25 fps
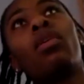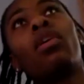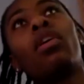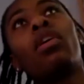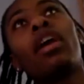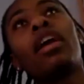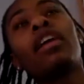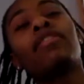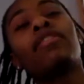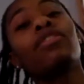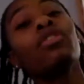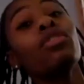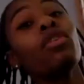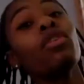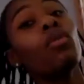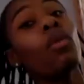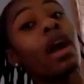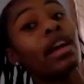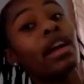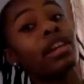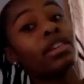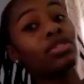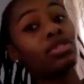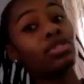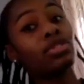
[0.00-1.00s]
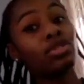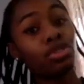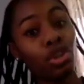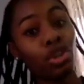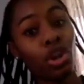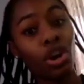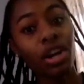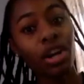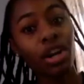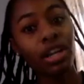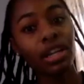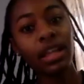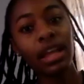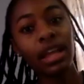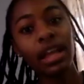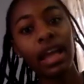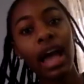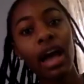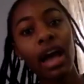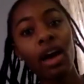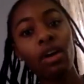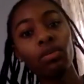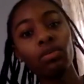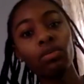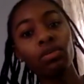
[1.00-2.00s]
if you know where I started, like
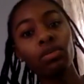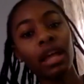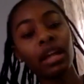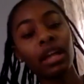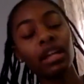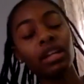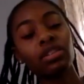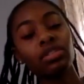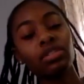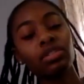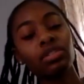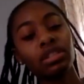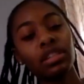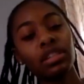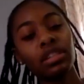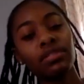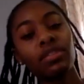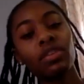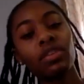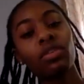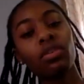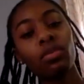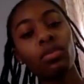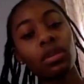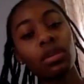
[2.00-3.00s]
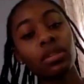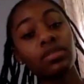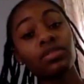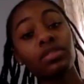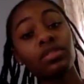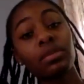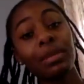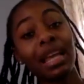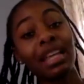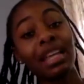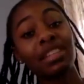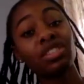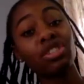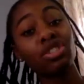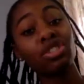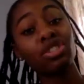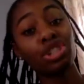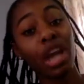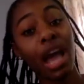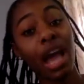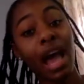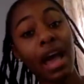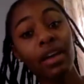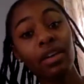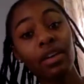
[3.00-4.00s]
how like difficult it was for me as a
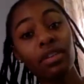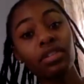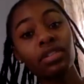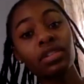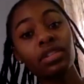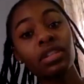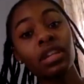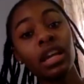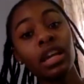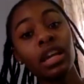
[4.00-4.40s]
child